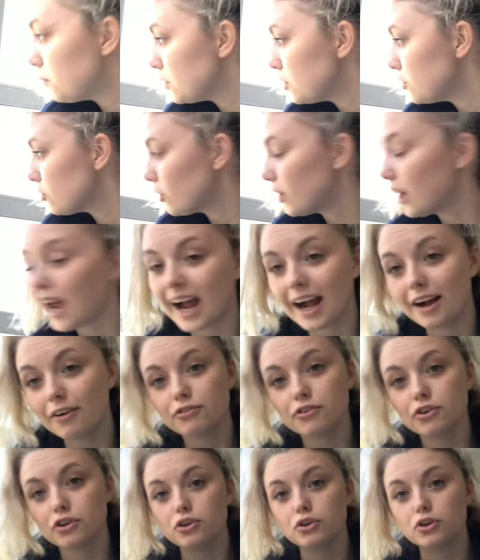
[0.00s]
but you don't
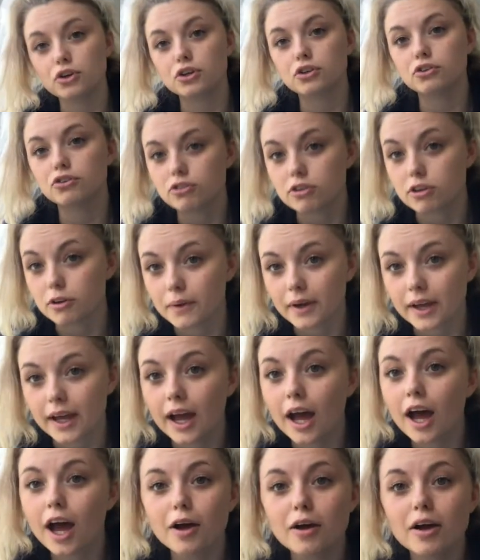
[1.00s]
have to. You can do it
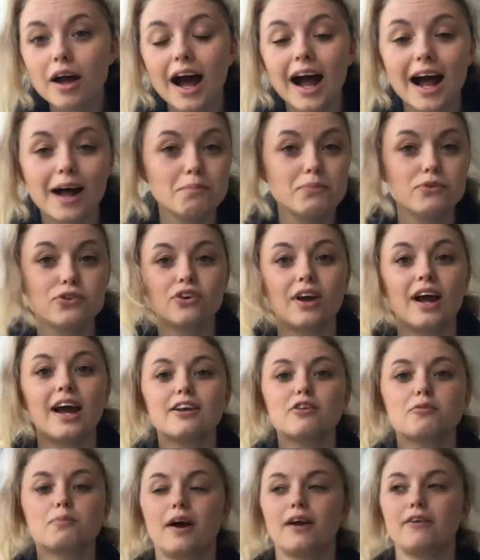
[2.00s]

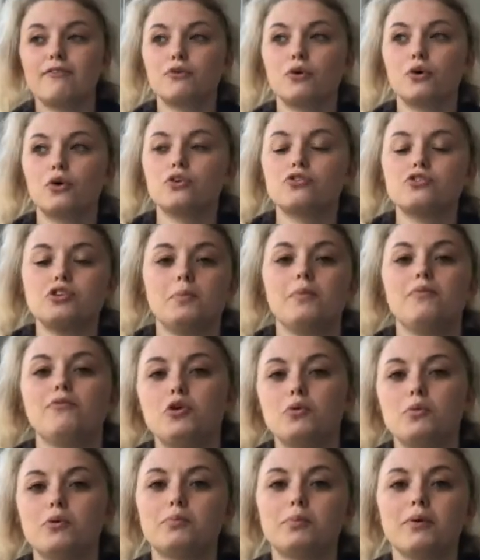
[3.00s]
abstract, but I thought some of
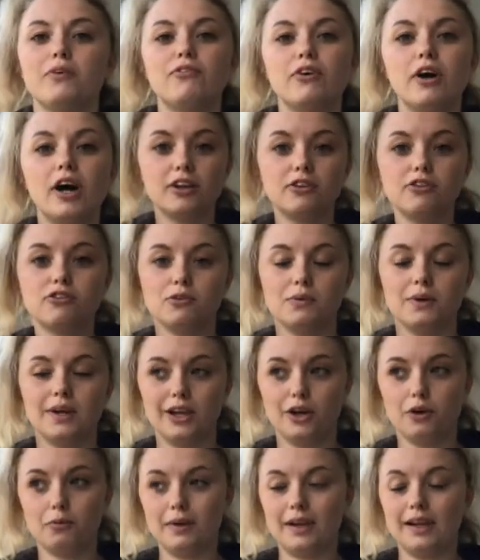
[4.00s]
you would prefer to do it a
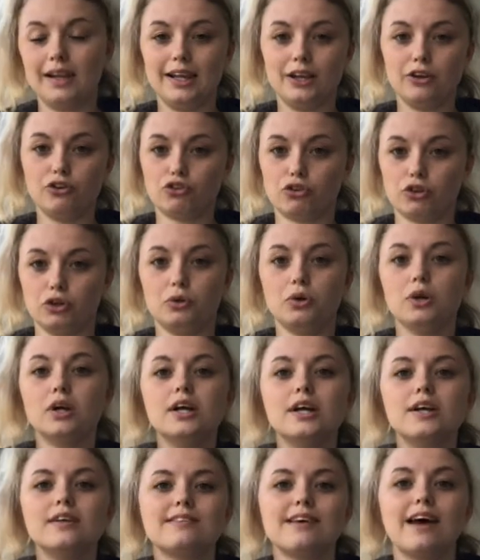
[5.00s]
little bit literal
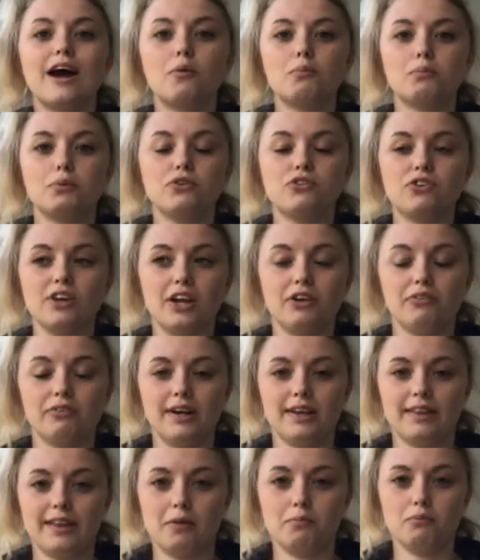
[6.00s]
to help you
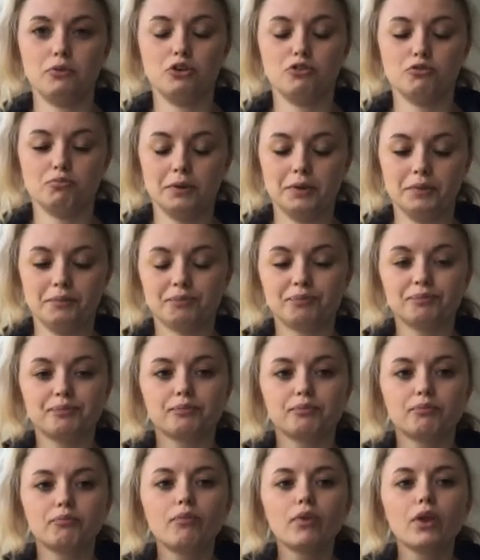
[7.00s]
generate that movement.
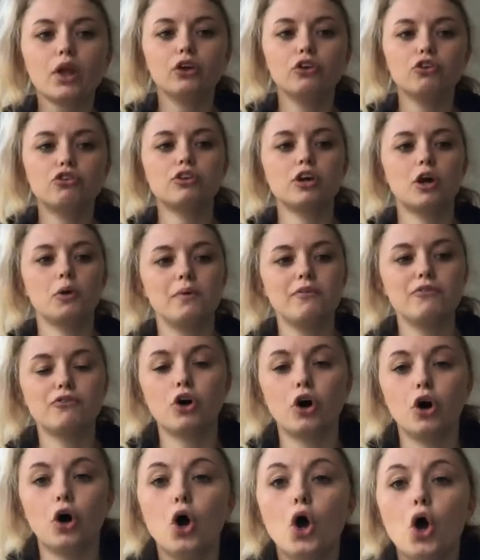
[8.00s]
So we've
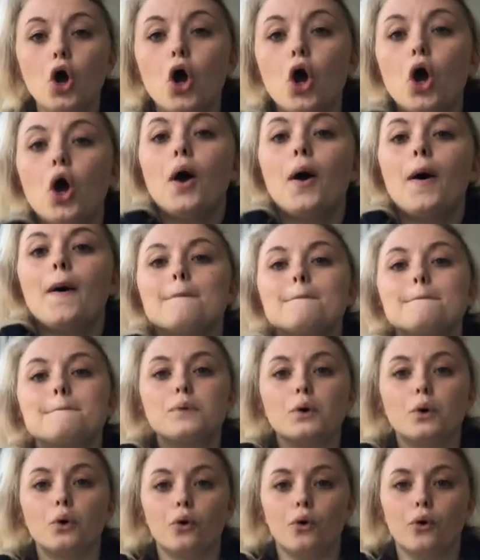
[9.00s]
got
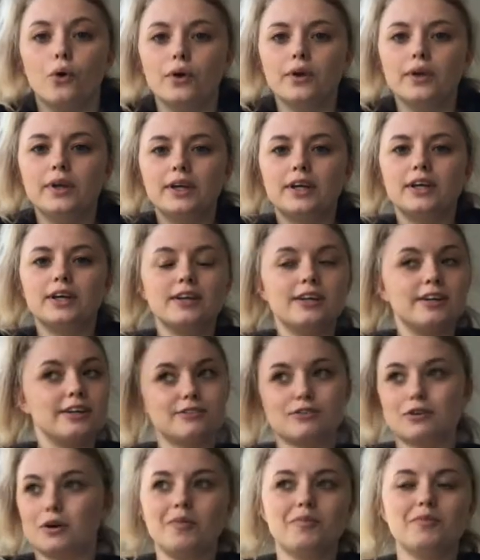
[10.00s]
born,
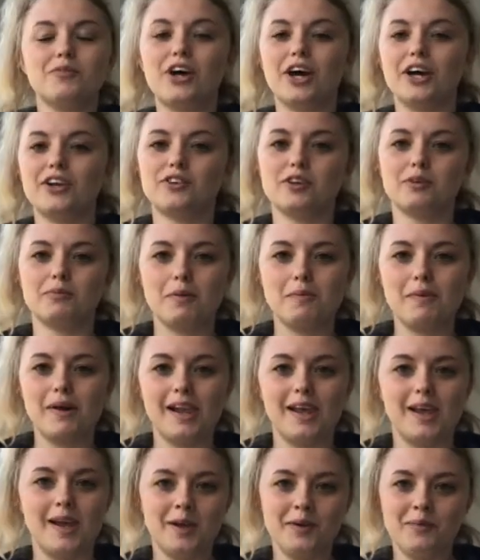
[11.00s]
so I'm touching my
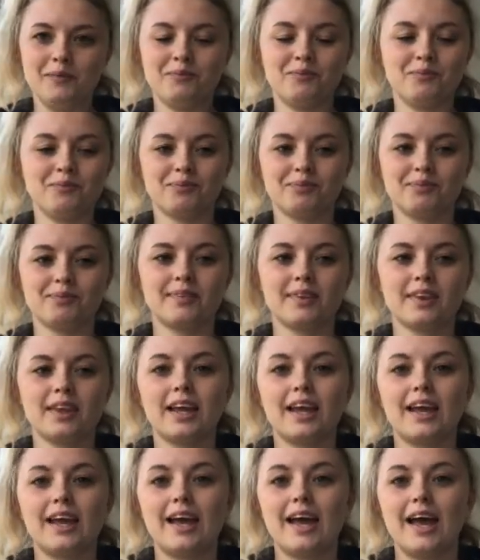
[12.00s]
belly.
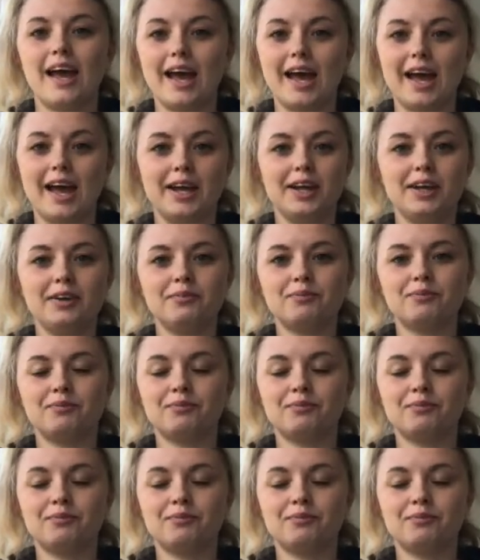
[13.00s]
A,